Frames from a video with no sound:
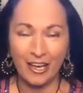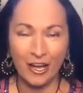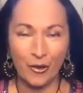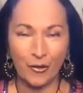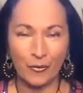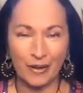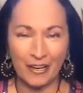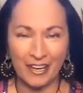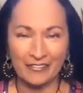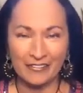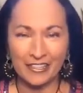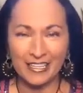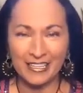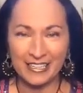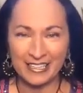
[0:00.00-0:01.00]
whatever
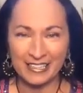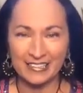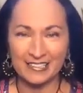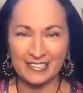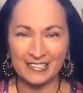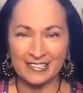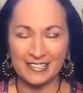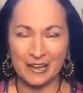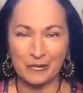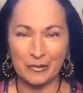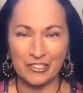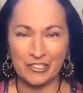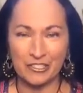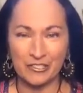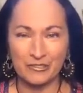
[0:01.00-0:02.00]
it is that we're
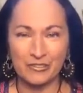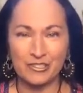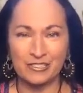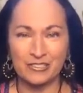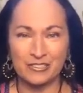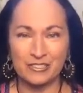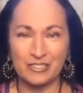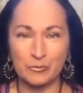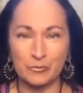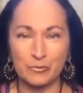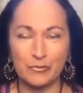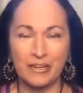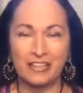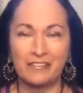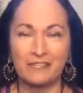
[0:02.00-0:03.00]
choosing to
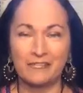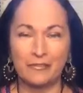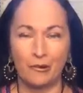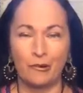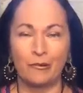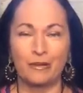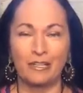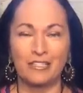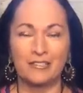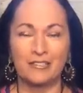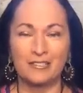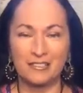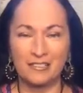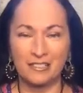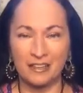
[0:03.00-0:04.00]
bring forward
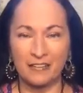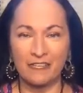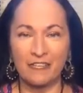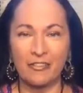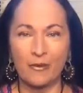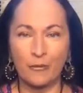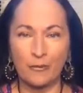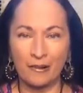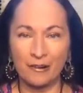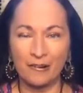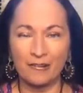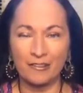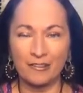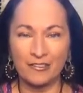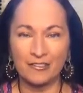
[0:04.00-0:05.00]
to gift the
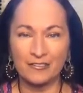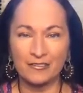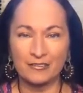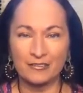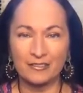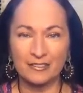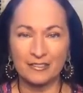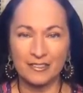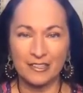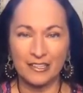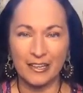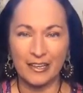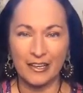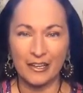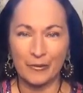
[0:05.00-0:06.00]
world,
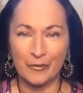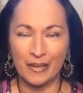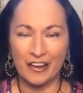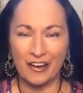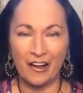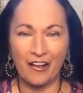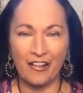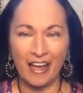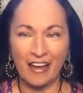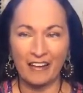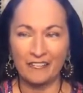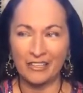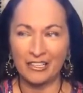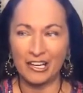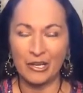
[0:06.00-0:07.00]
we all have
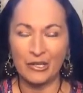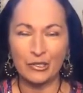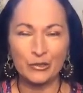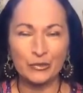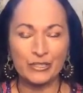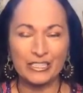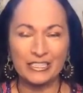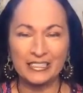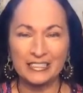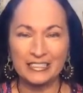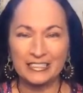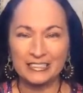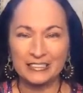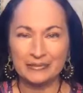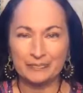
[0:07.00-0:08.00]
our own
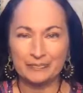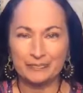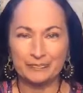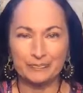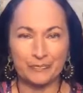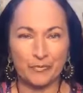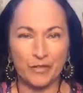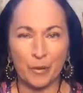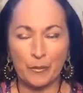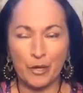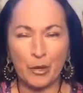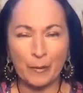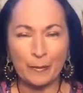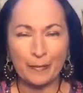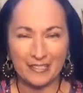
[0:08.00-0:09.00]

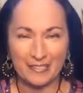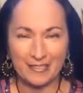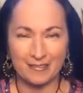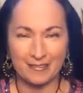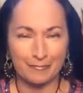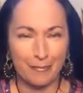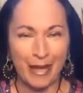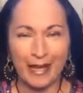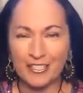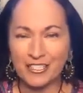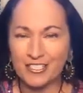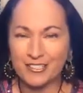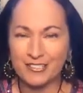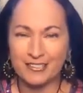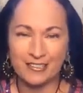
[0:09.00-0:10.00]
purpose and
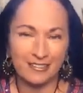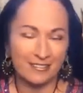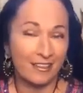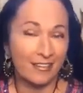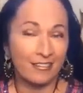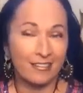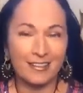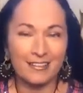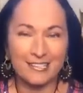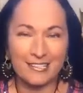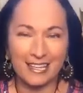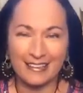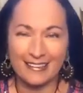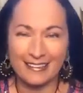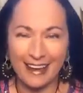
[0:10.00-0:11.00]
passion and the things
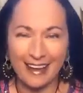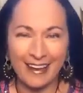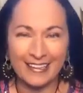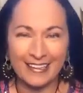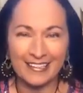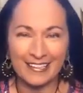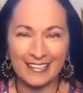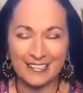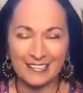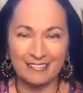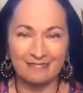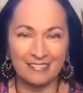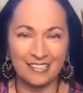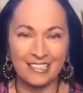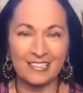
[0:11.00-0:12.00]
that guide us
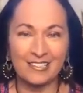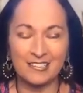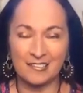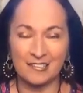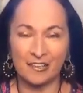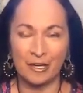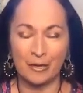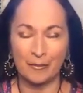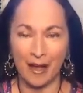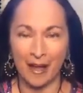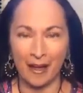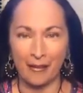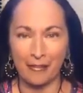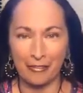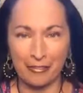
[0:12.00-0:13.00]
and lead us on our
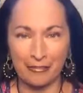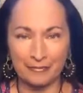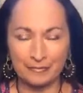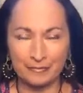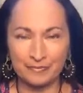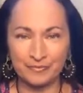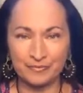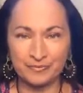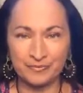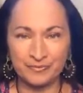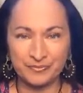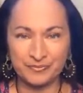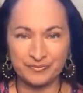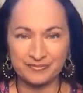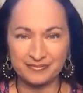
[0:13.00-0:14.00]
path.
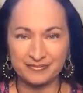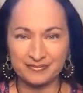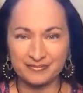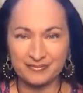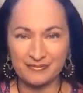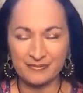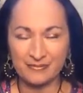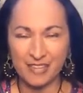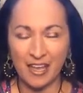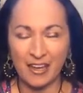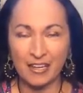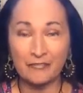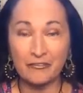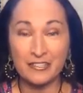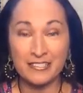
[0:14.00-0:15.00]
And
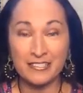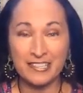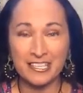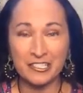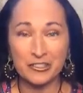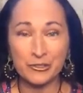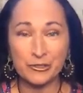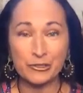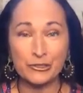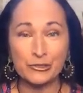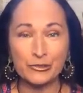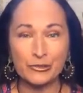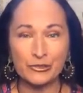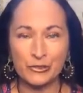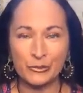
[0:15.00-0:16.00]
if we stay
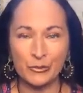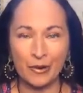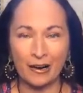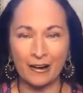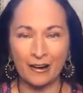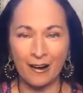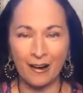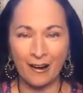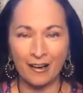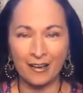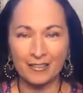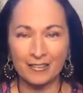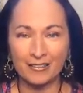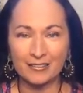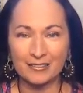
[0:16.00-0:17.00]
true to our heart
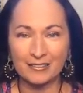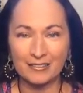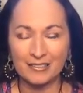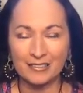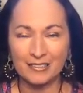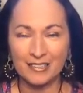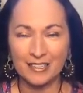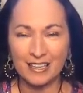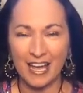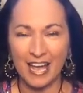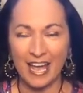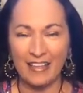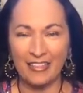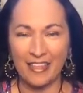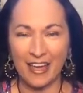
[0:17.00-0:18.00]

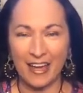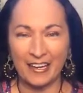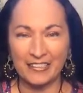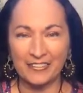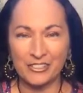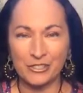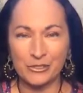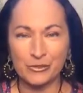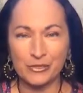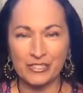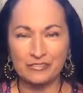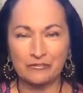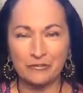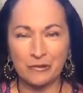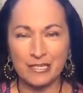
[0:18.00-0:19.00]
and that
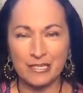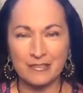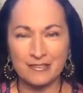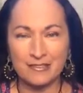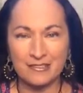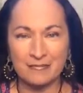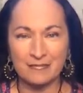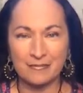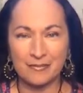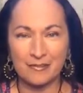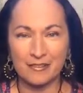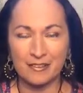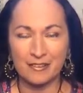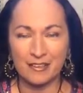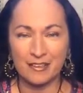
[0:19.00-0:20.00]
intuitive wisdom
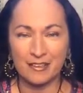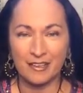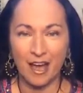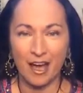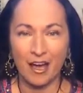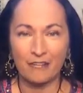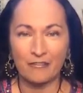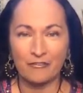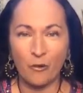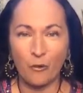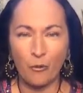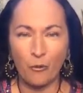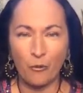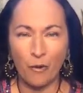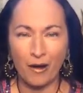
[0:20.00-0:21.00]
of
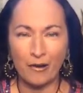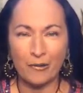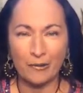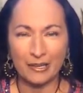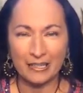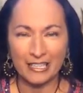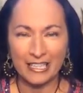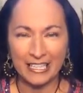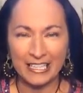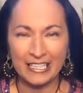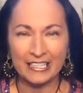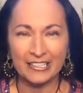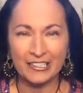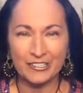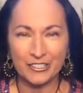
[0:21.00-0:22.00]
what we're
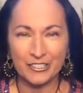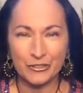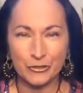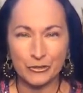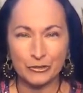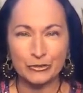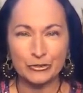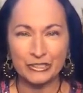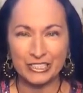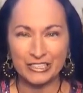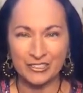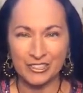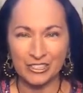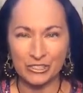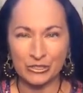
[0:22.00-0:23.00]
here to truly
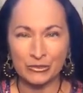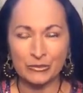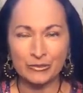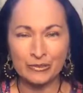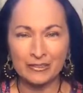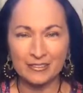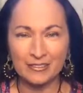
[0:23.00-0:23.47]
do,